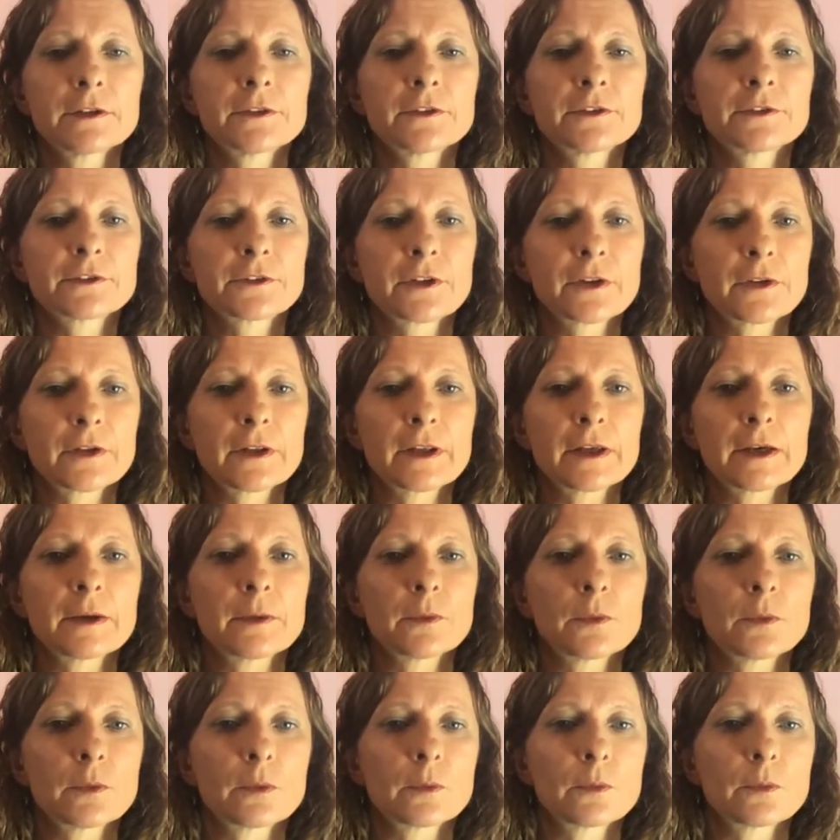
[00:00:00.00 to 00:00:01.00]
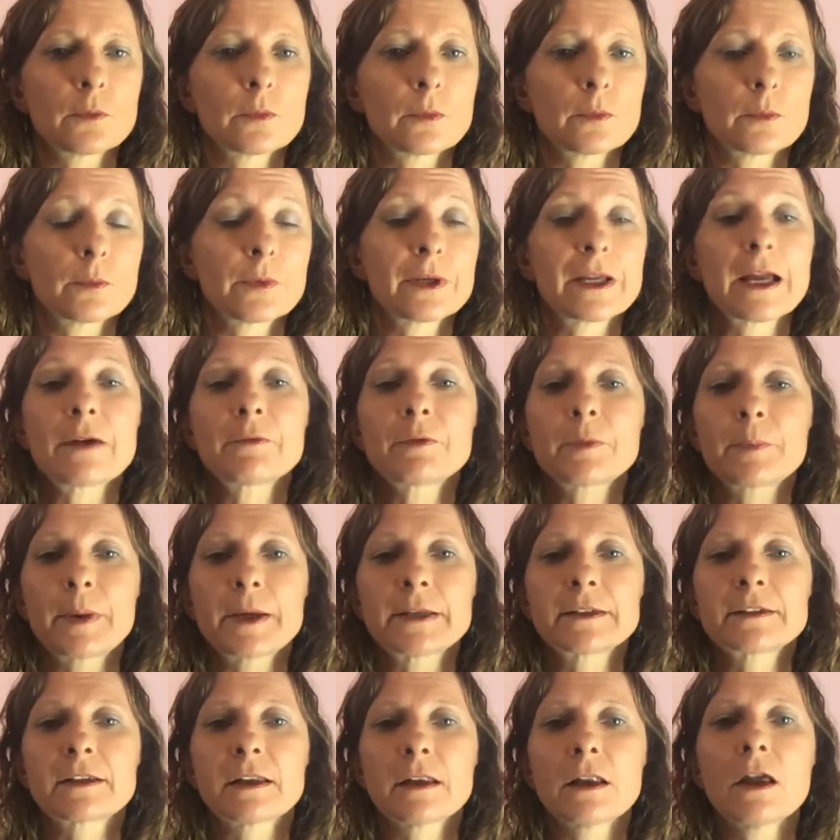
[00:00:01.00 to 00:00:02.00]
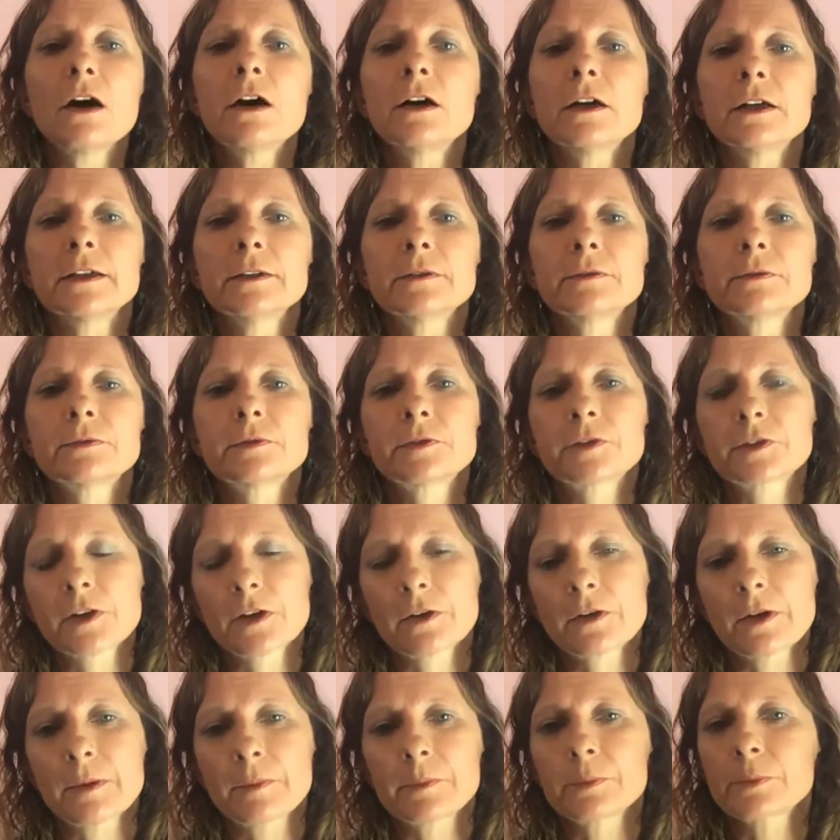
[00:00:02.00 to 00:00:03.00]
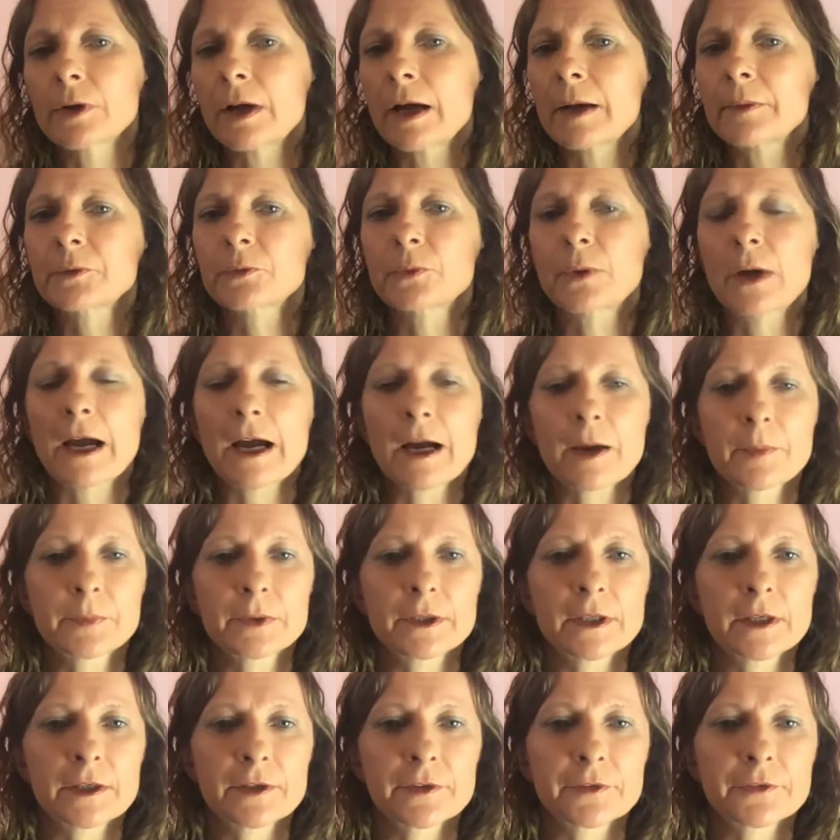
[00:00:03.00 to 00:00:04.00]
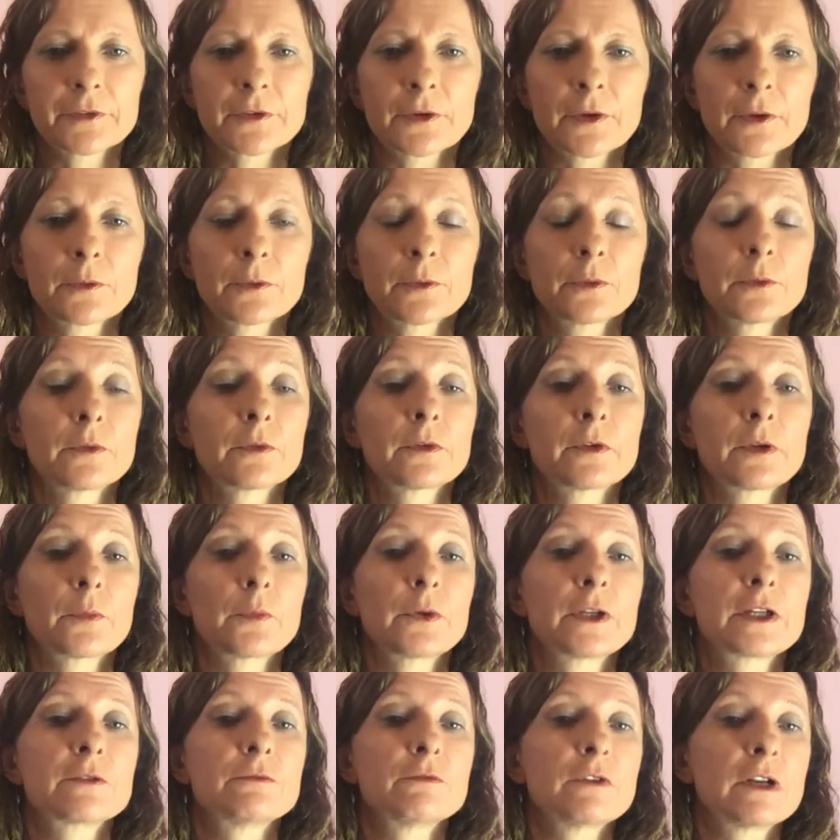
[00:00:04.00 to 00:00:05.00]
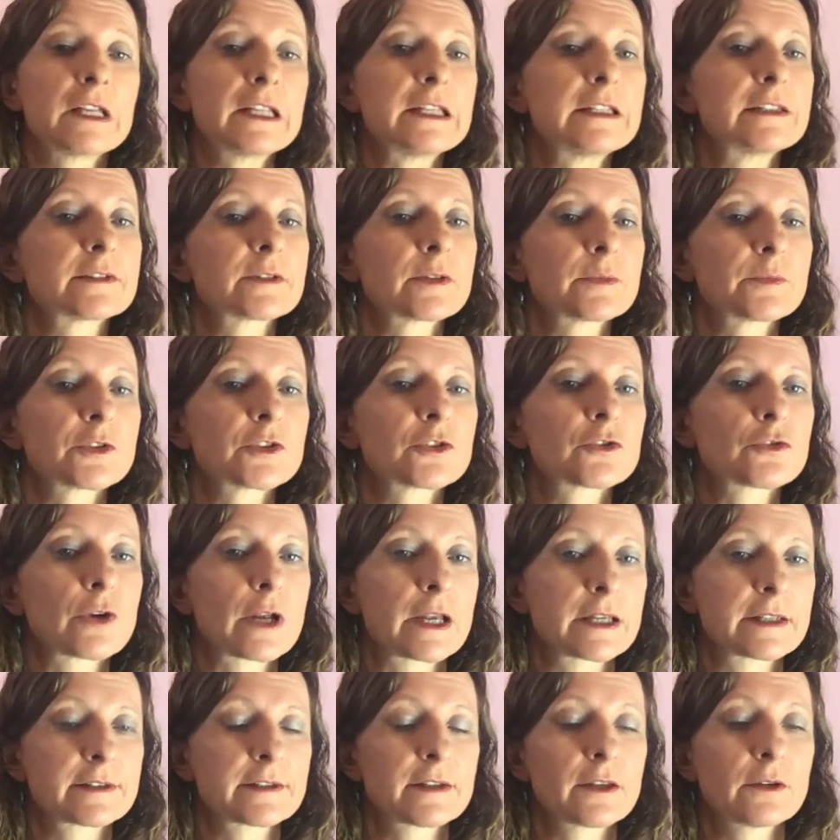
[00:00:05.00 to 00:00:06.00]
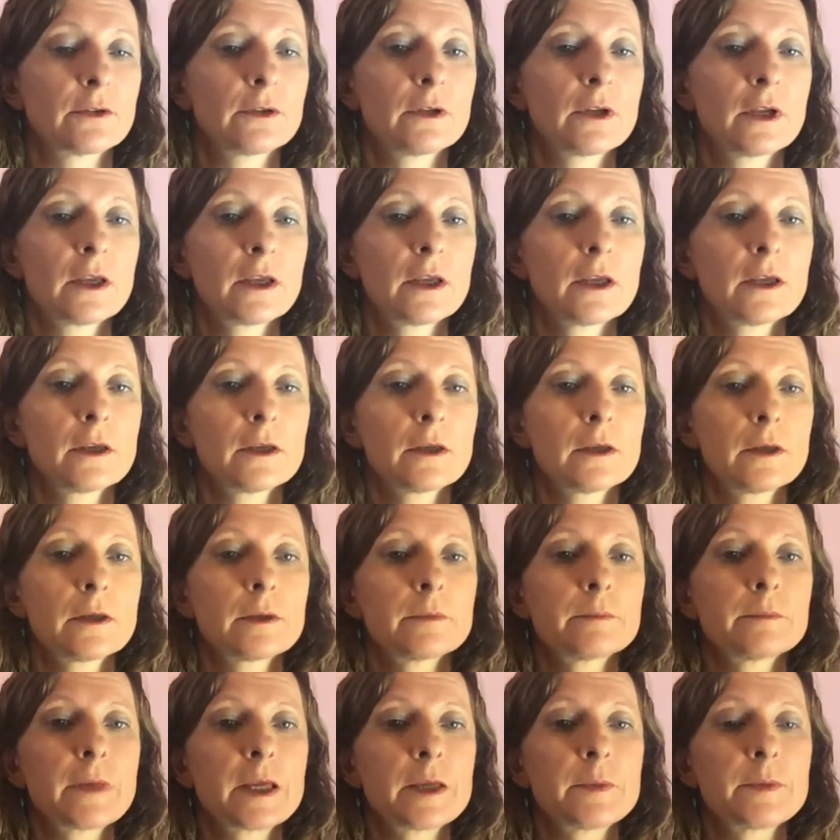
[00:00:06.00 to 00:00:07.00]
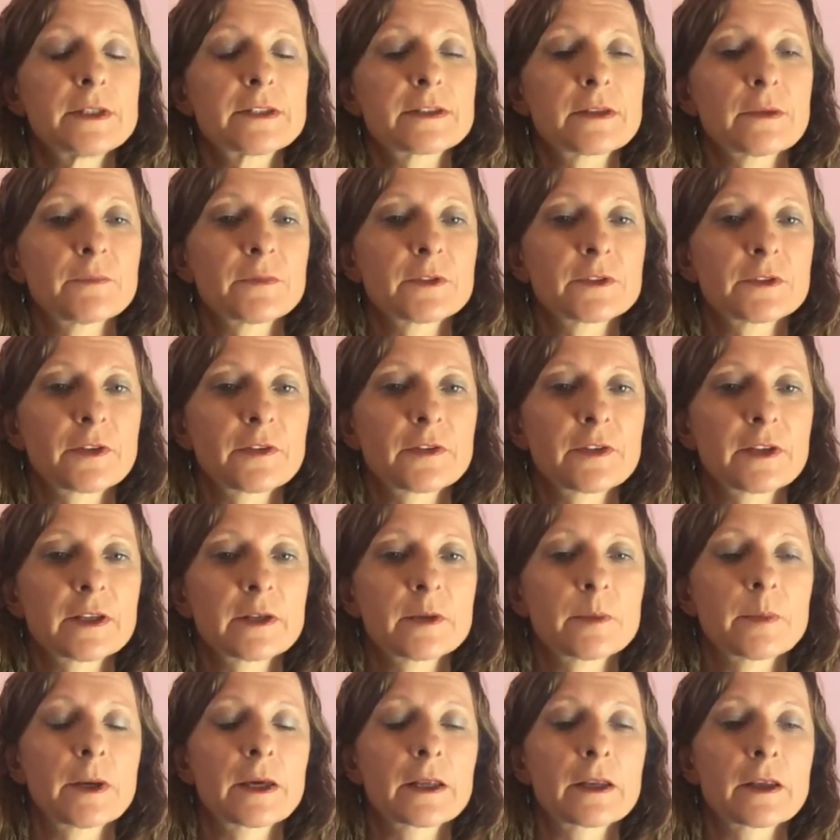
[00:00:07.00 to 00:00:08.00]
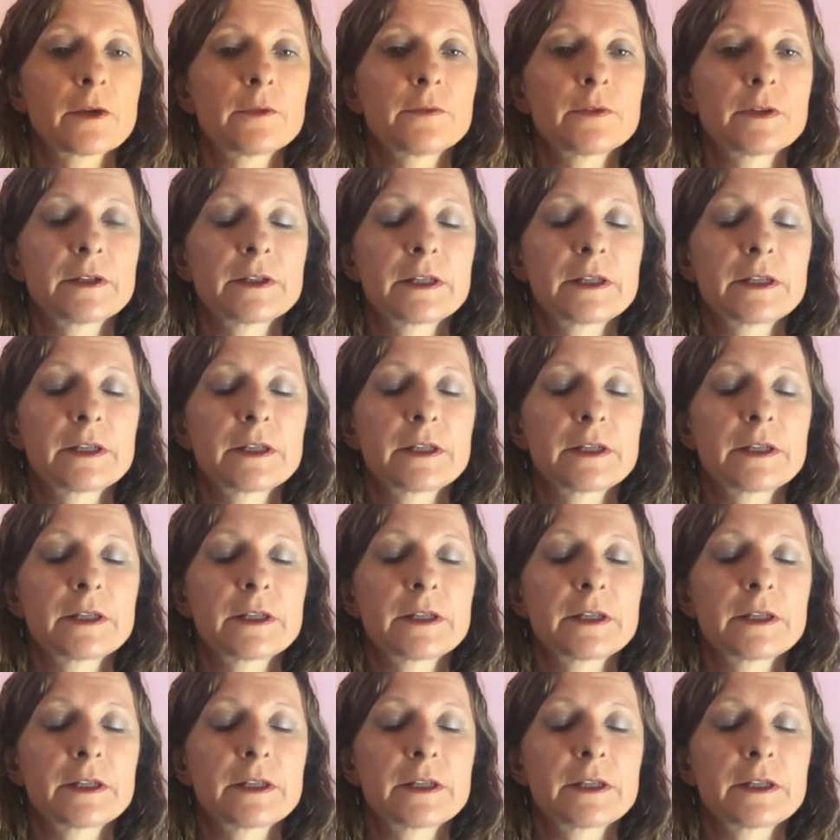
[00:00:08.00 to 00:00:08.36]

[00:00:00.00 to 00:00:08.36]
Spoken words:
so that we have a better life, so that perhaps we're happier, so that we can release some stress. So maybe something to think about over the